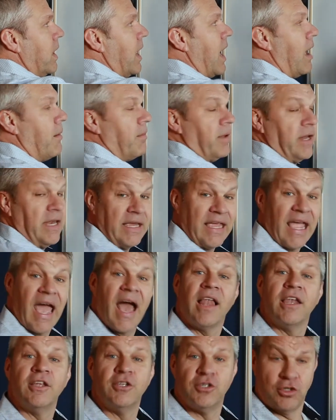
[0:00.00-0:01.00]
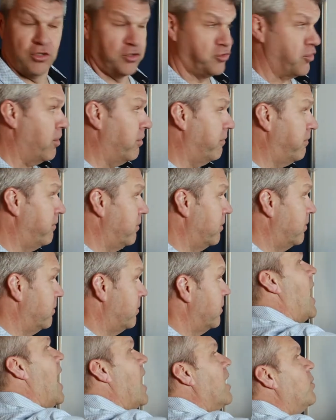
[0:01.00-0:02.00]
How many gallons you drove.
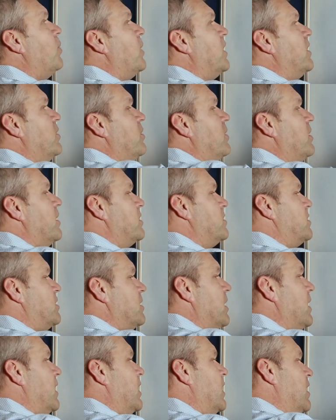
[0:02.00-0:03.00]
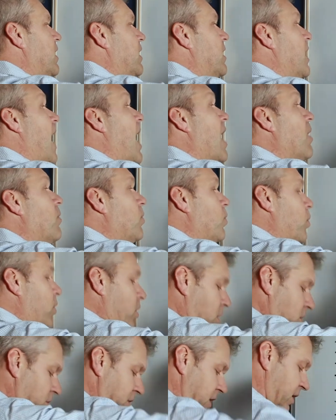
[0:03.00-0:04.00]
How do we do this in our
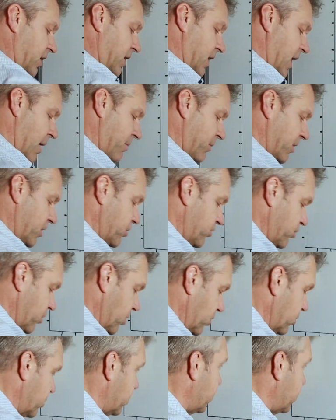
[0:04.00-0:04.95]
world, in climate control?